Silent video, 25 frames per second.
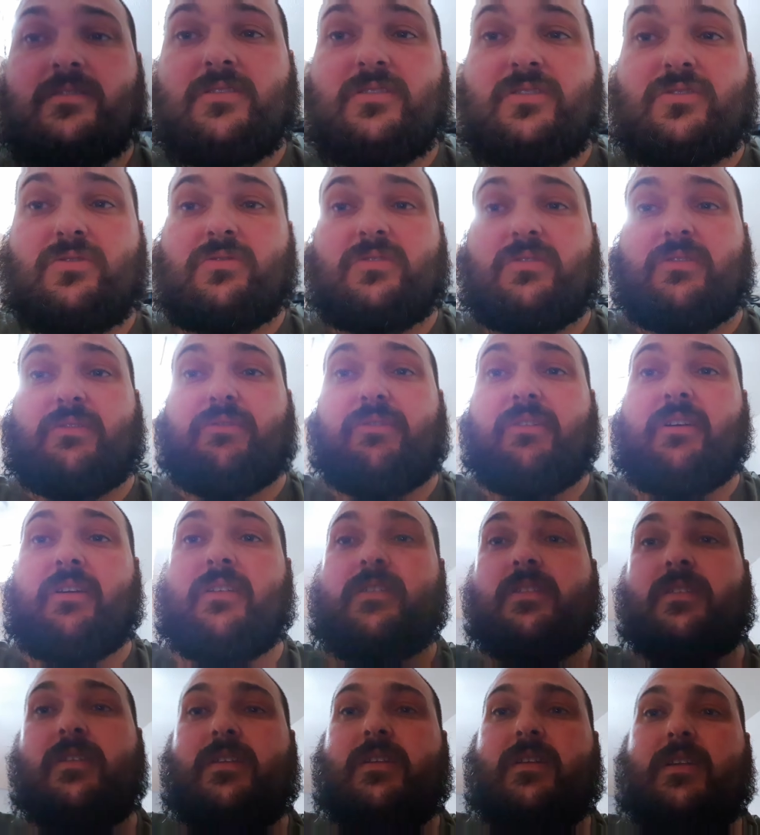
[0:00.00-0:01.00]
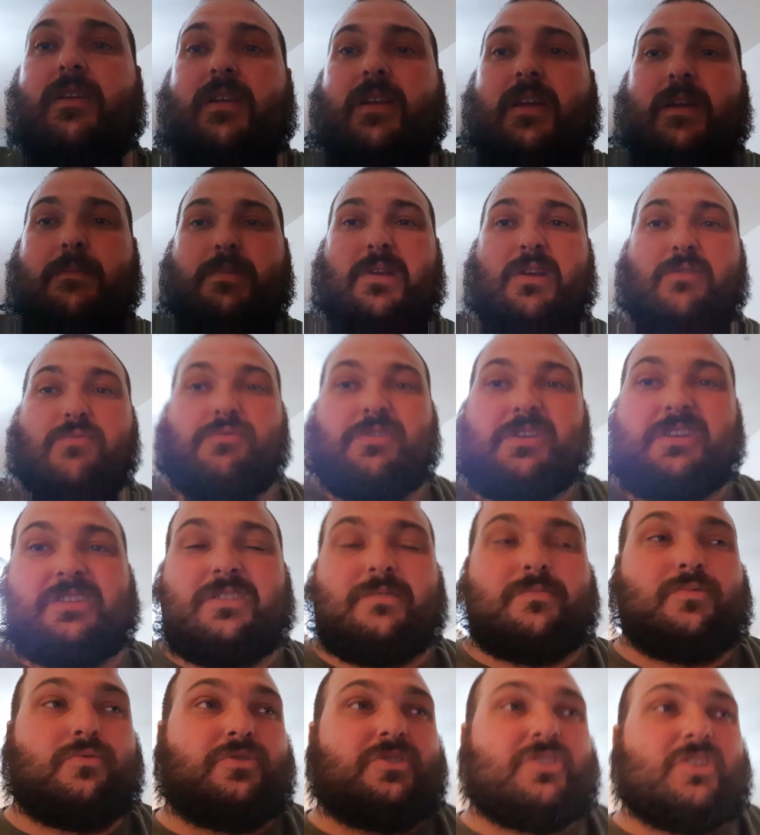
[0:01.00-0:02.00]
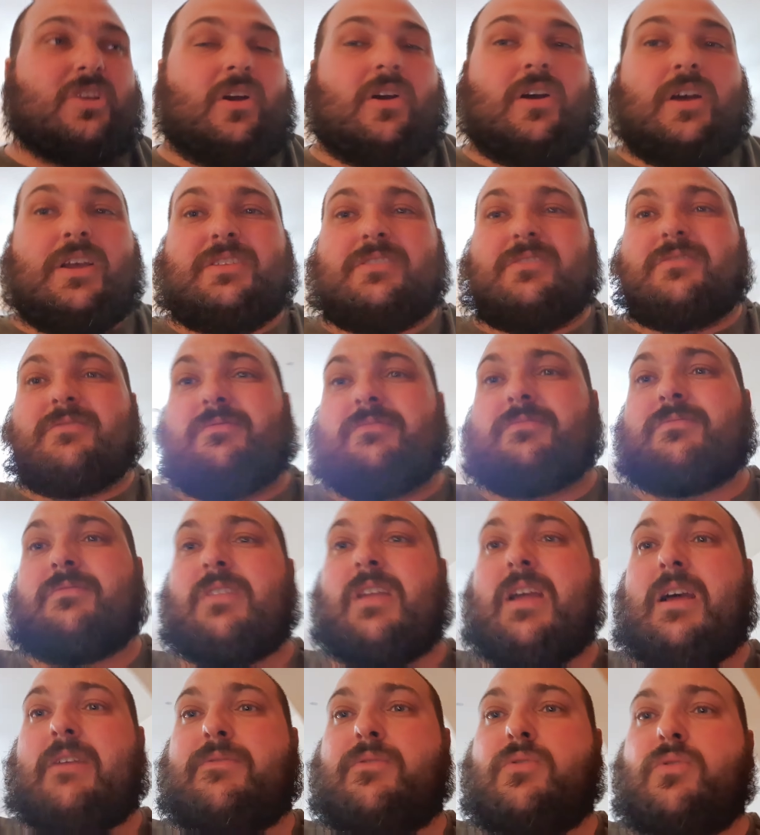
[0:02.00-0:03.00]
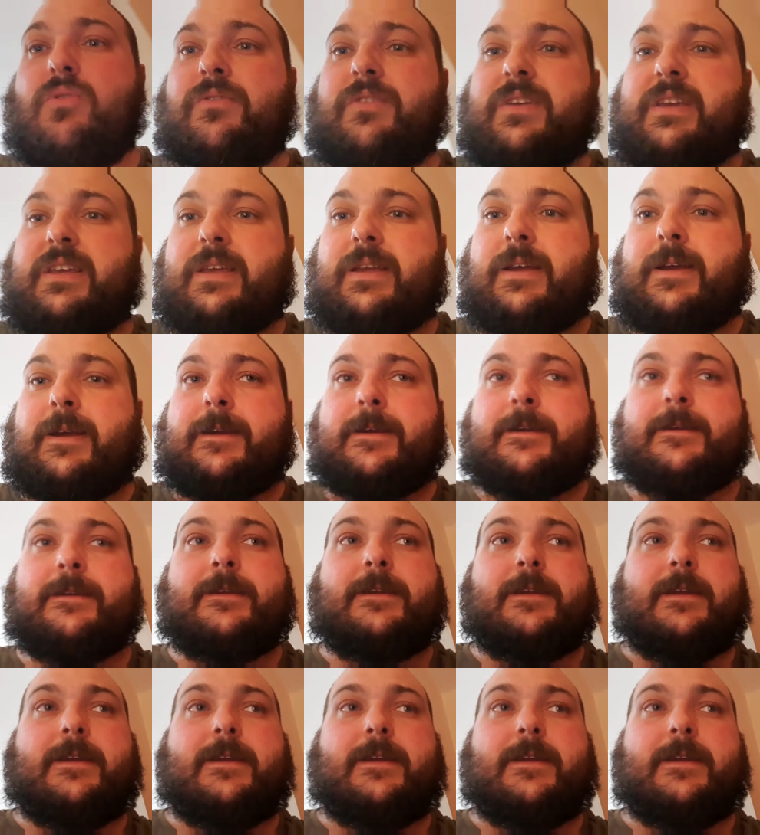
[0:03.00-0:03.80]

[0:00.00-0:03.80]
sort of be a reasonable size and have all the